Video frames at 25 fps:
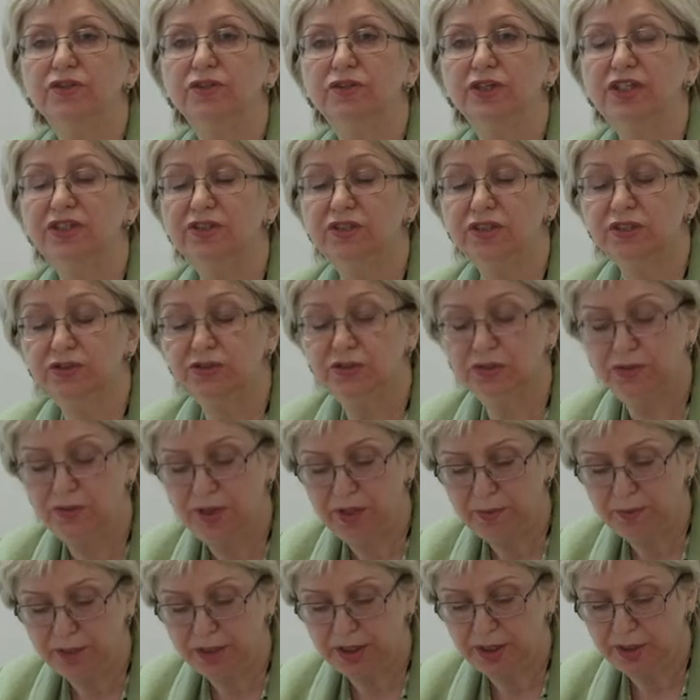is
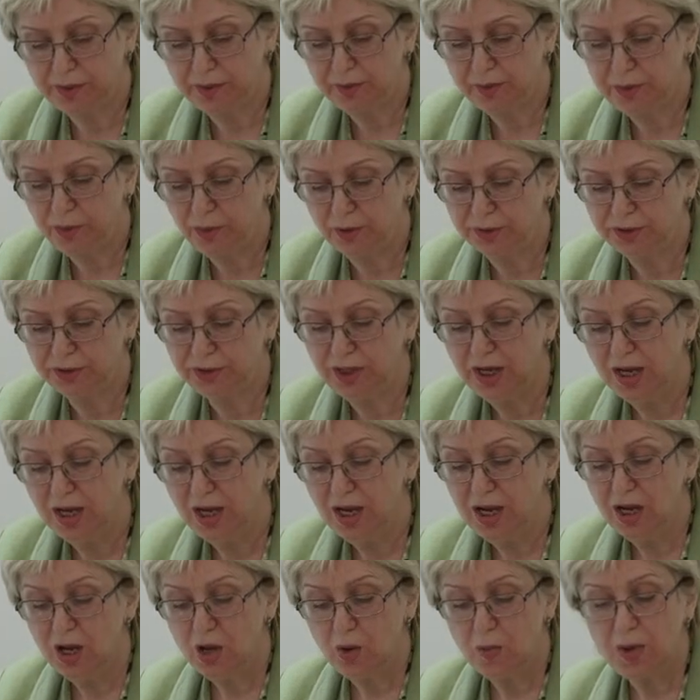extremely important.
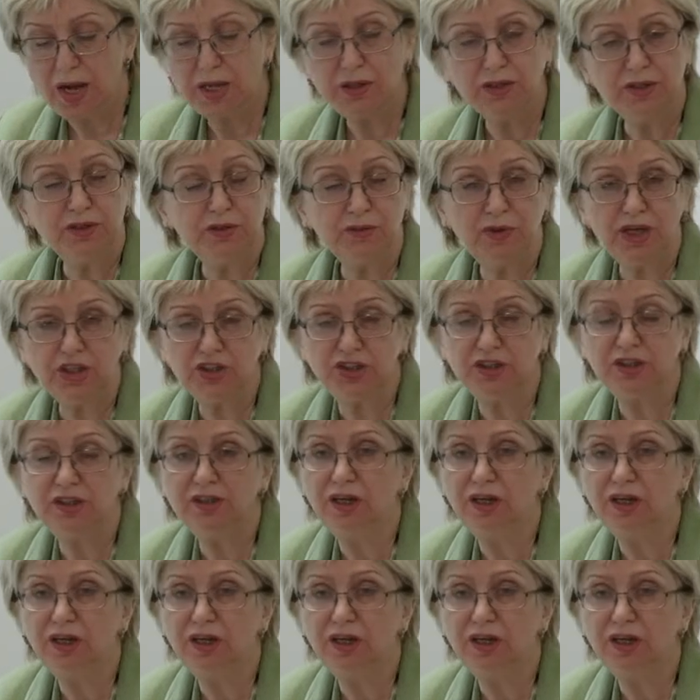While in the Russian